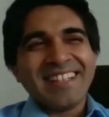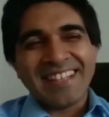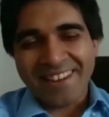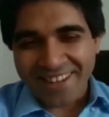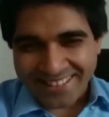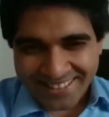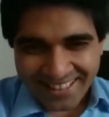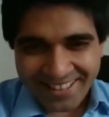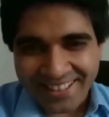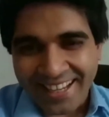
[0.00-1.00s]
I
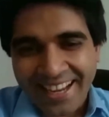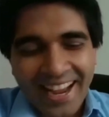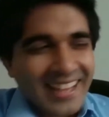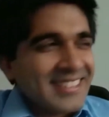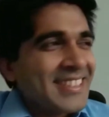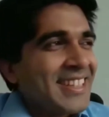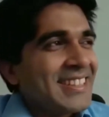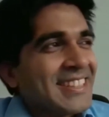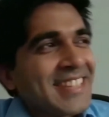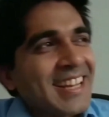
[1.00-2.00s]
see,
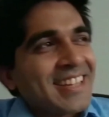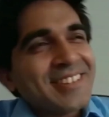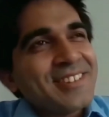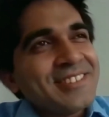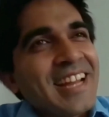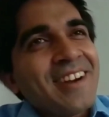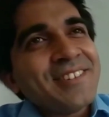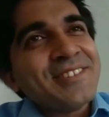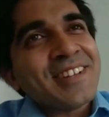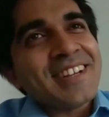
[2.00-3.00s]
Natalia,
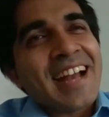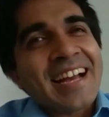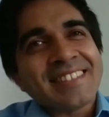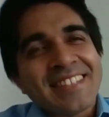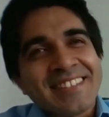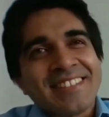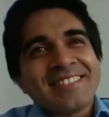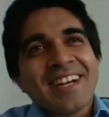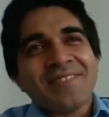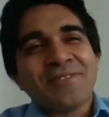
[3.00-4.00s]
you are asking the
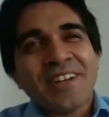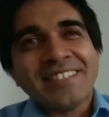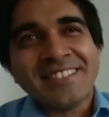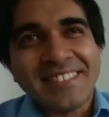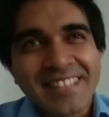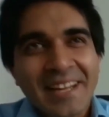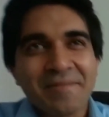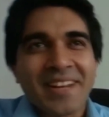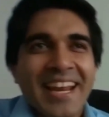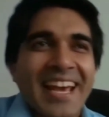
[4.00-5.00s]
tough questions, and
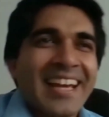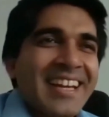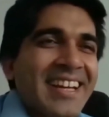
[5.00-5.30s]
I'm glad.